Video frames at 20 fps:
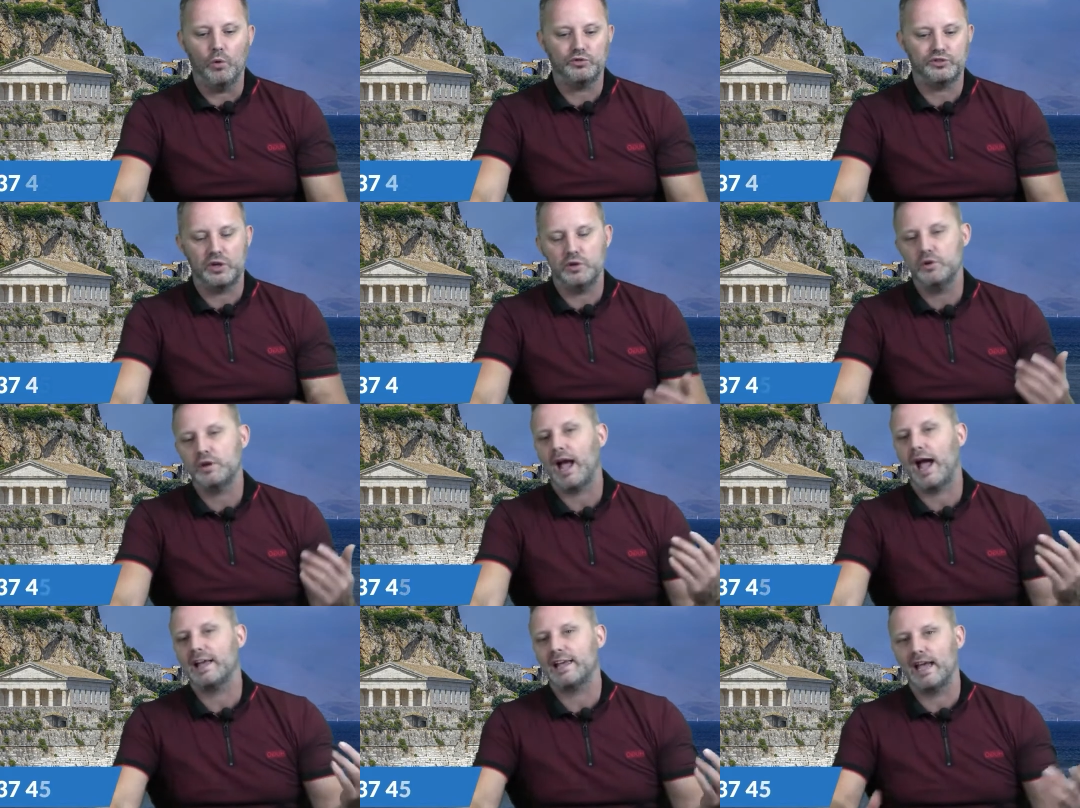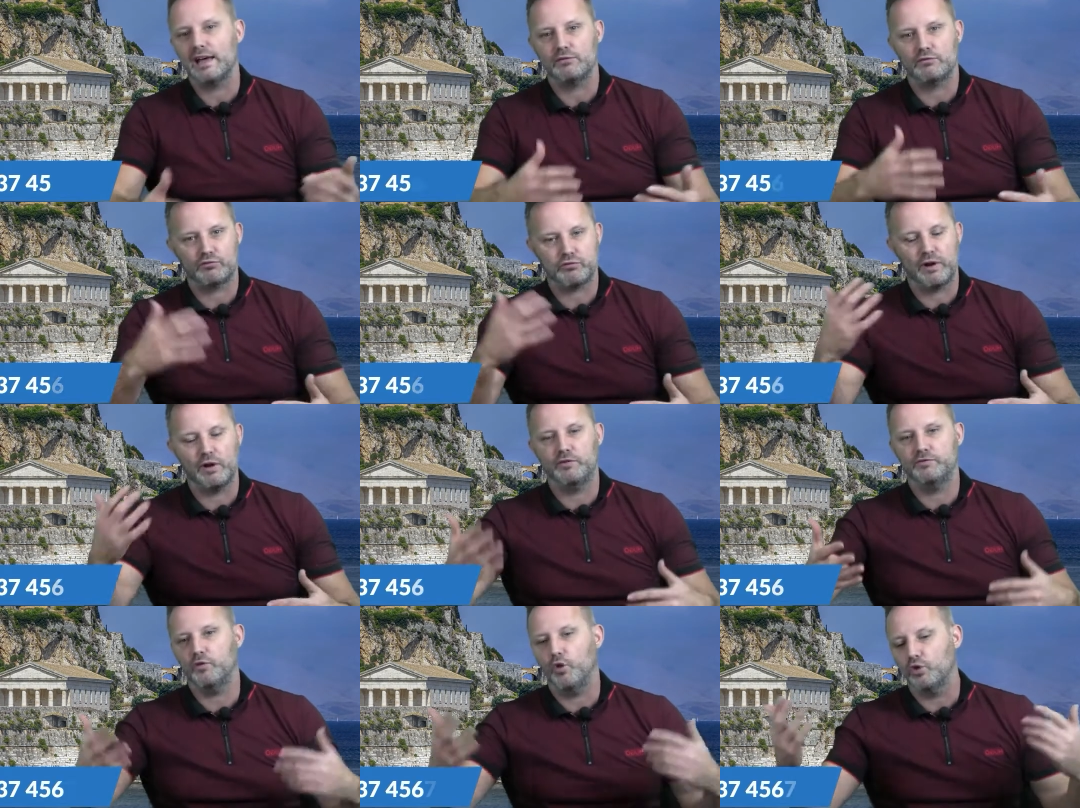Also, you can get
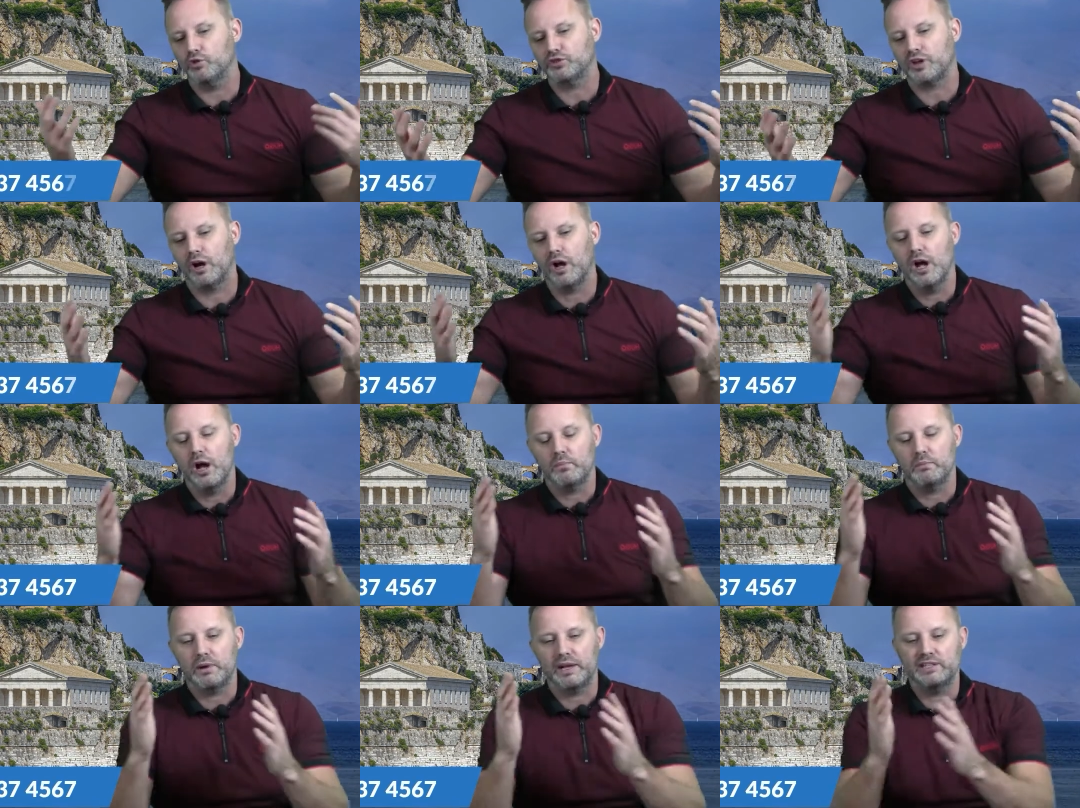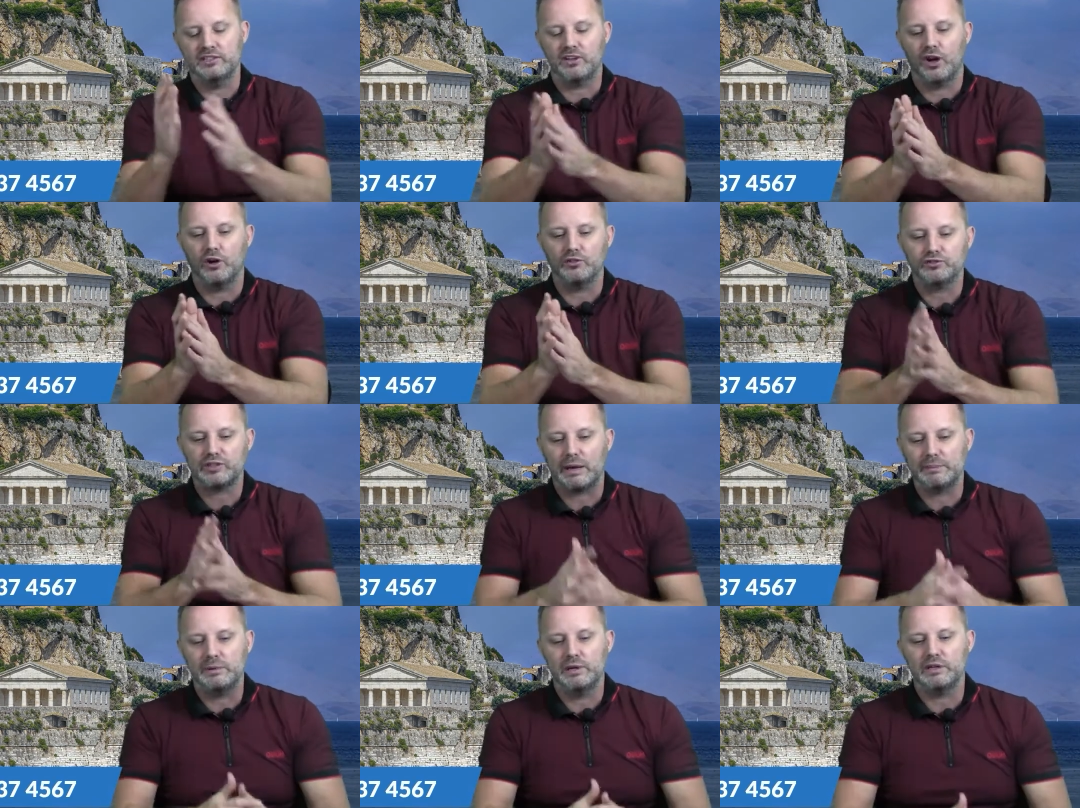3 or 4, so please
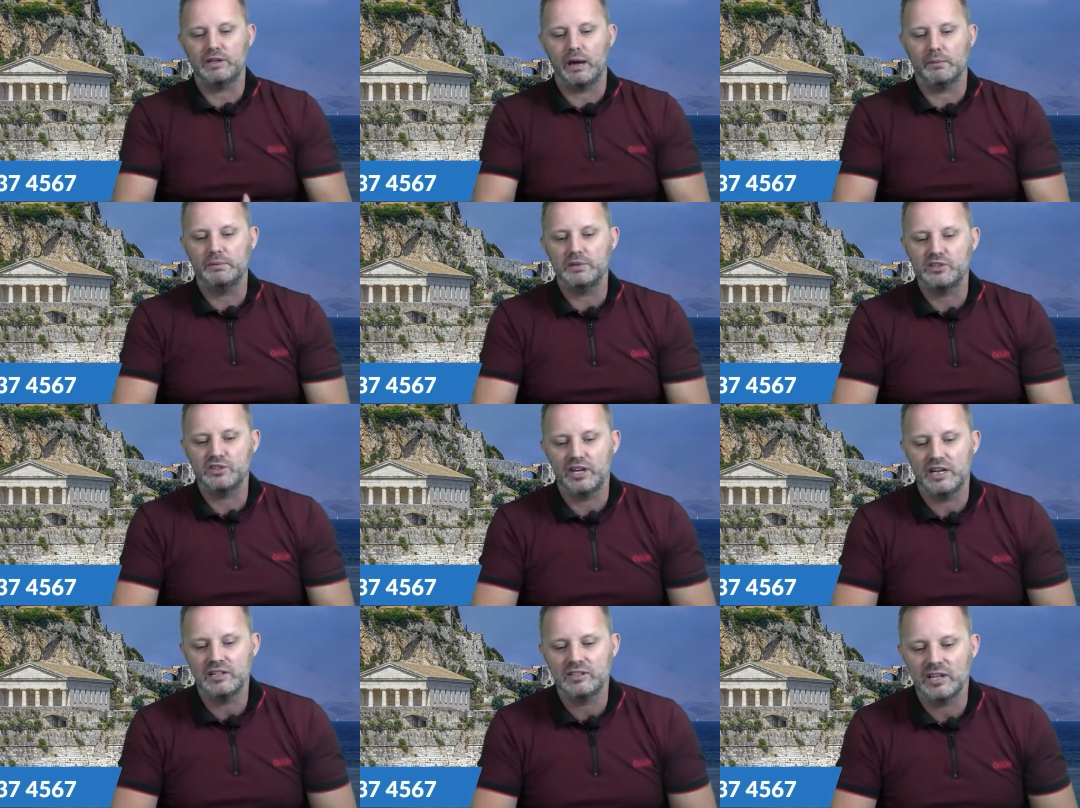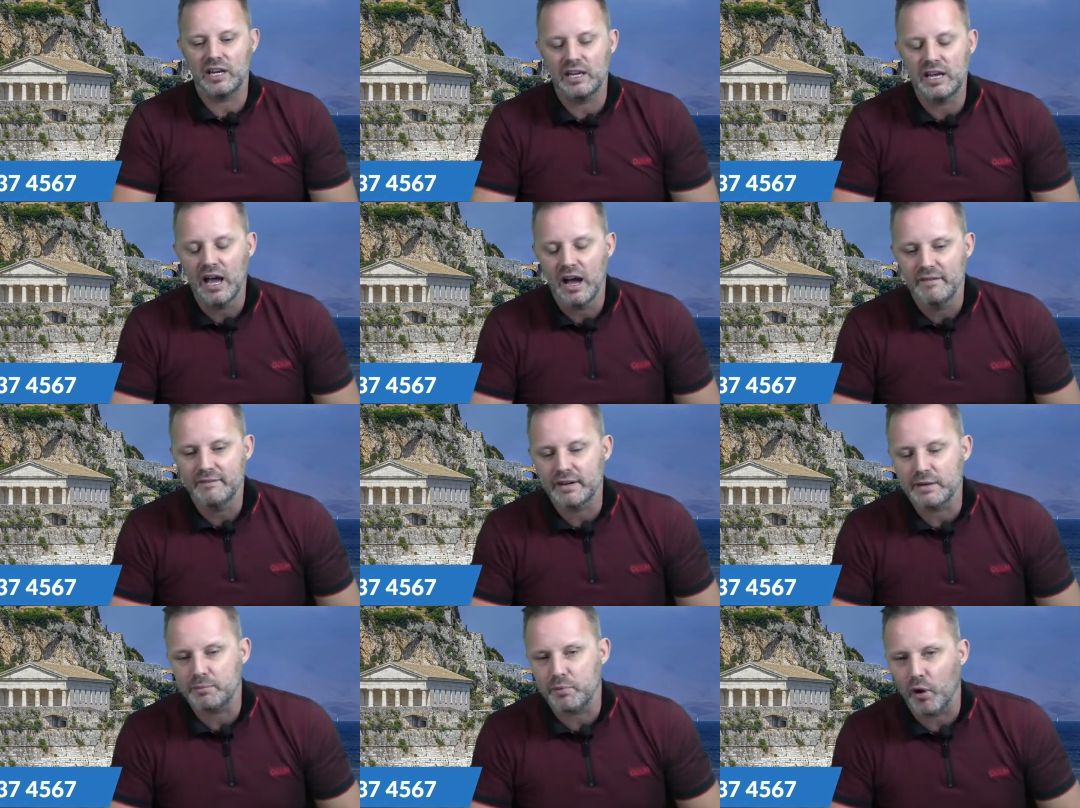ask WWTT
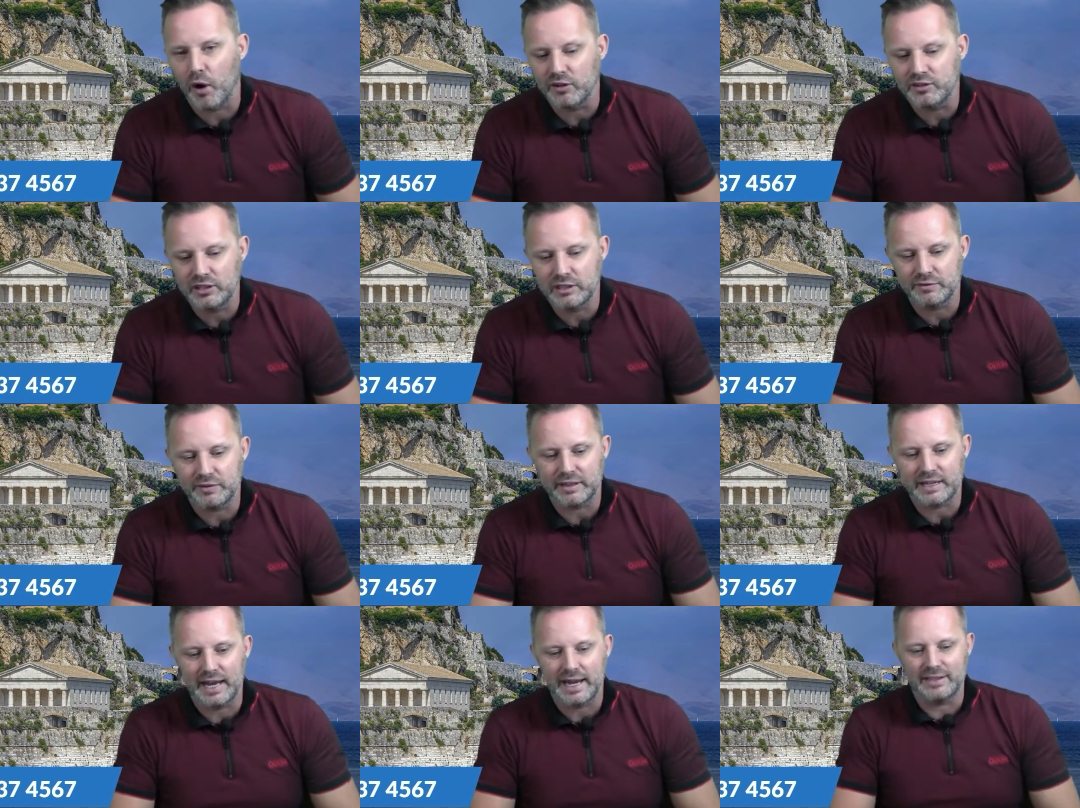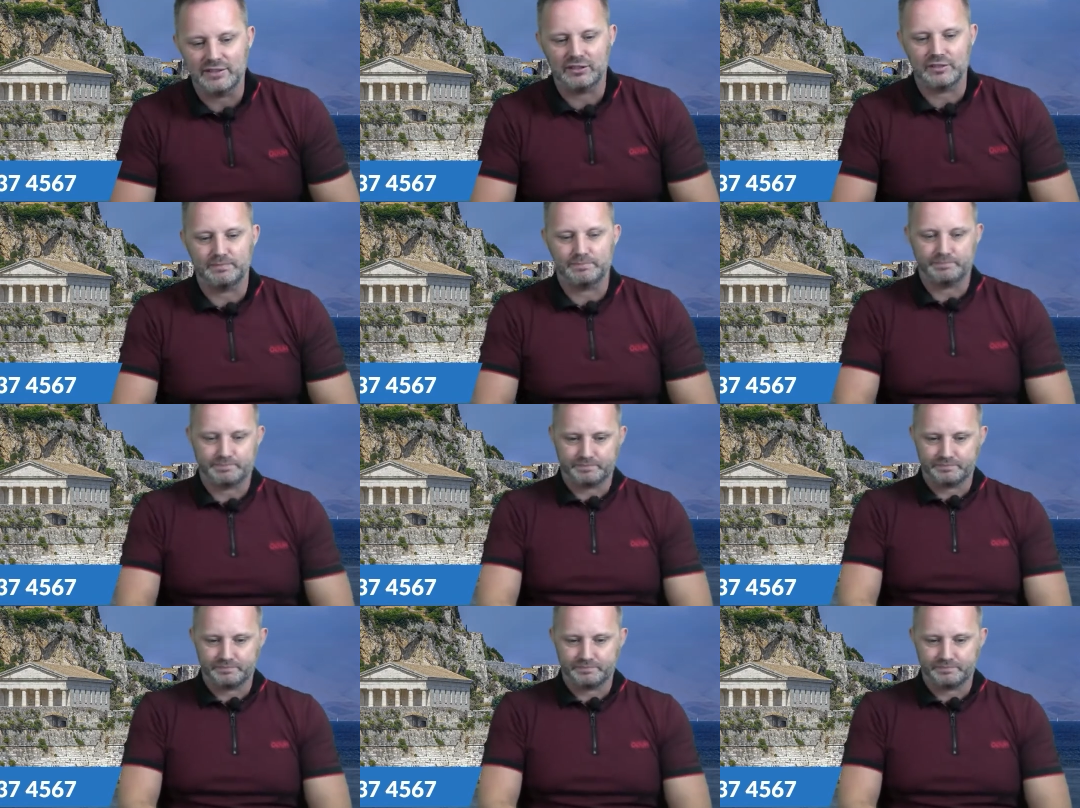for the prices for kids.